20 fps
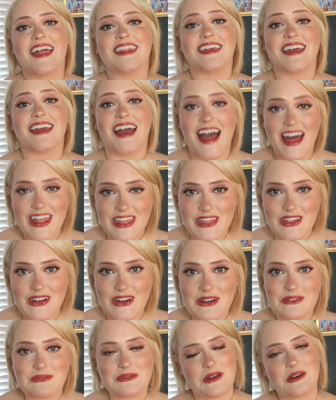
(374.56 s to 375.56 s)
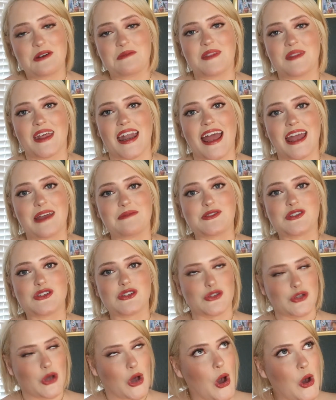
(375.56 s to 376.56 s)
The other room that I am
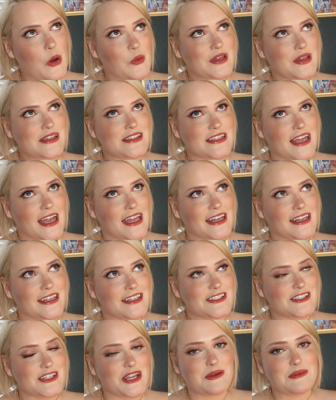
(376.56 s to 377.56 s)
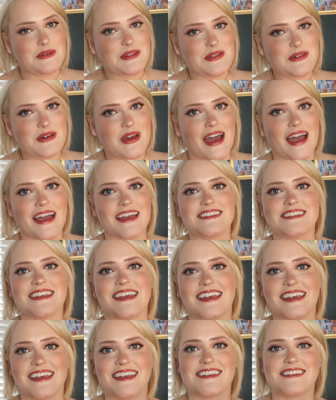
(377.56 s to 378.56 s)
so excited to share with you guys
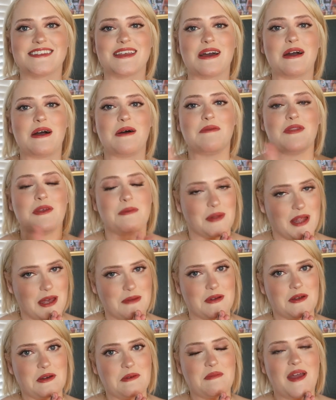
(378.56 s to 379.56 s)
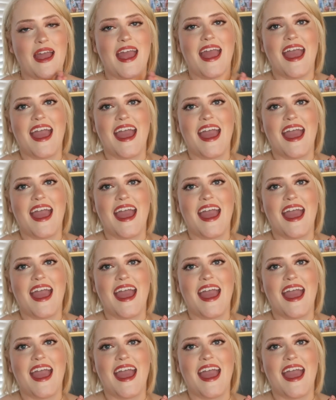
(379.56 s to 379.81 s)
is the playroom